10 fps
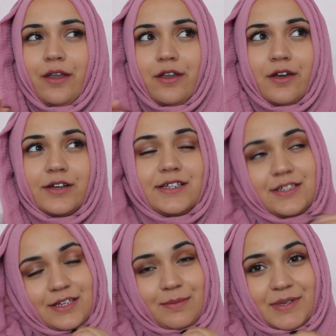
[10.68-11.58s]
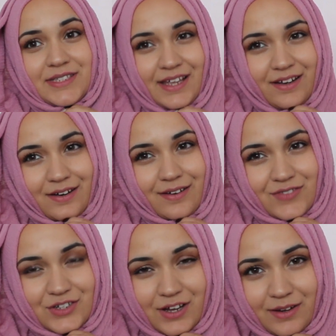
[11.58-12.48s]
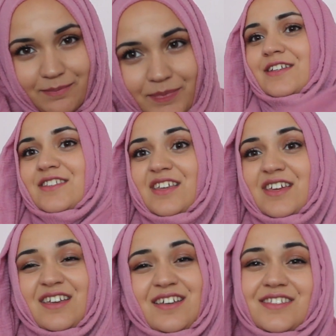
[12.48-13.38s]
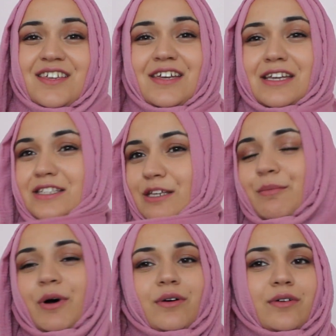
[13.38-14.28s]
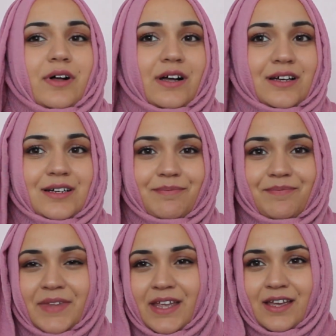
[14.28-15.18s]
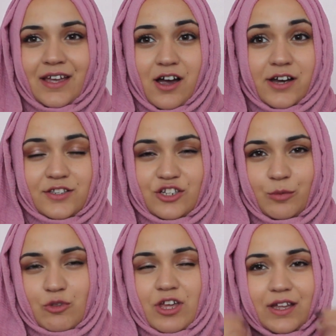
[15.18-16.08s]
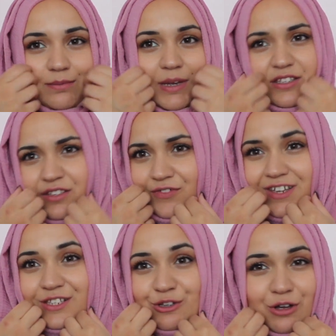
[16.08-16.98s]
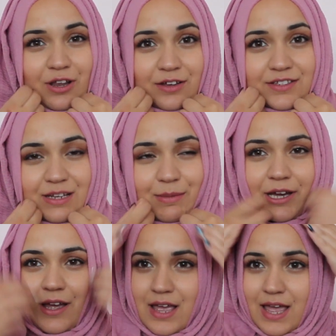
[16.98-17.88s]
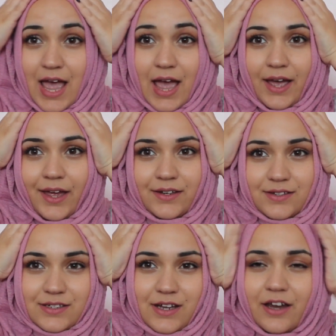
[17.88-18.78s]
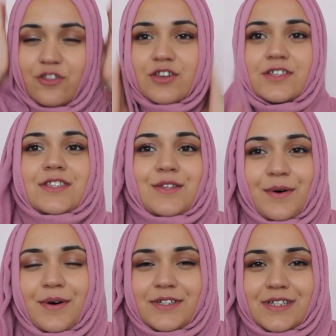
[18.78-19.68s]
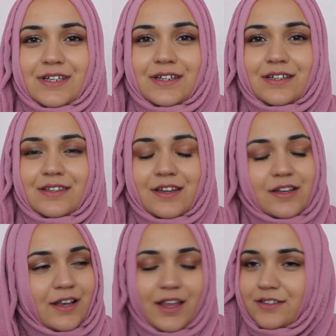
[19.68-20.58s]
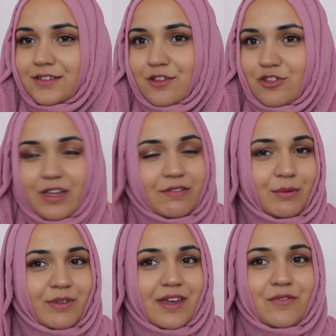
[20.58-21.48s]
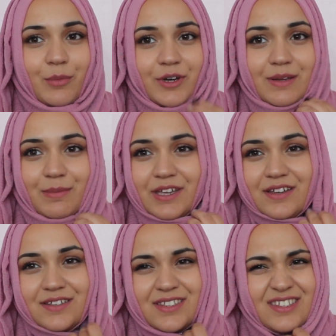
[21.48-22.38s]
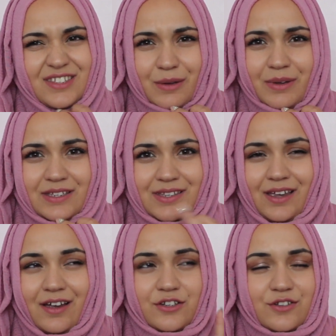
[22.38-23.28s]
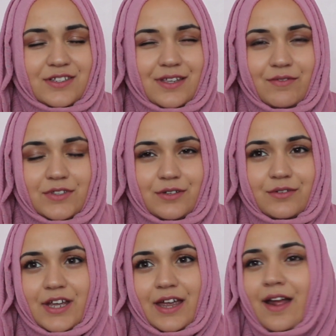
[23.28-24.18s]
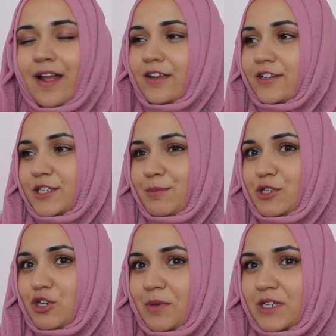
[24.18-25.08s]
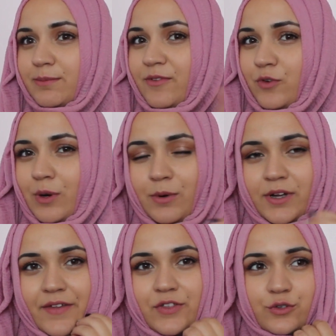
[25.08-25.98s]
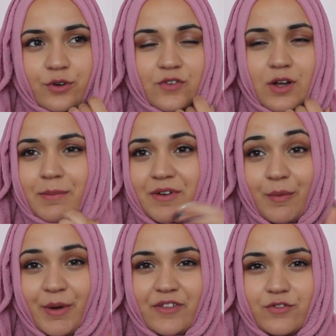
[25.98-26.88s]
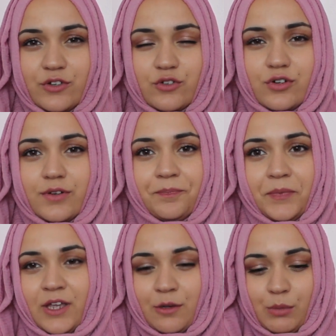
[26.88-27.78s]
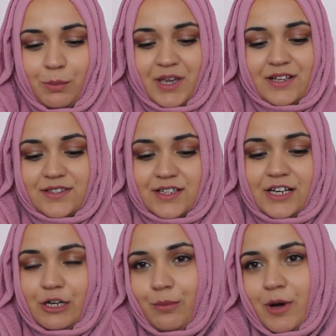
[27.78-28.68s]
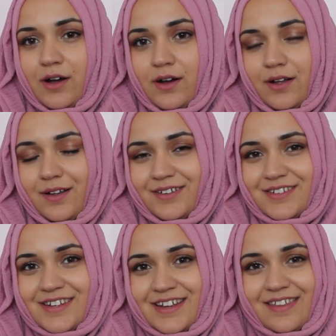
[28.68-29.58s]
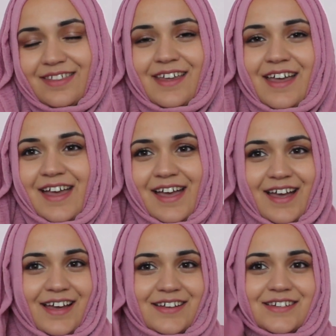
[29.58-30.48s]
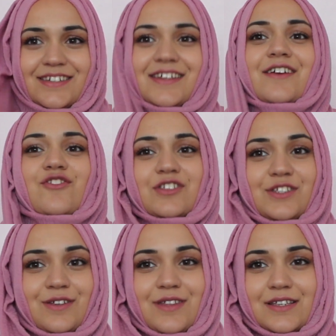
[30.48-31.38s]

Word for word: ninety percent of the time. It's easy, simple, um, hides your double chin, makes your face look a lot slimmer, and I just thought that I'd like to share it with everybody because it's so easy. I do this every single day. It takes me two minutes before I walk out the door. I've got a mirror by the front door, my pin's in a little pot underneath, and I just do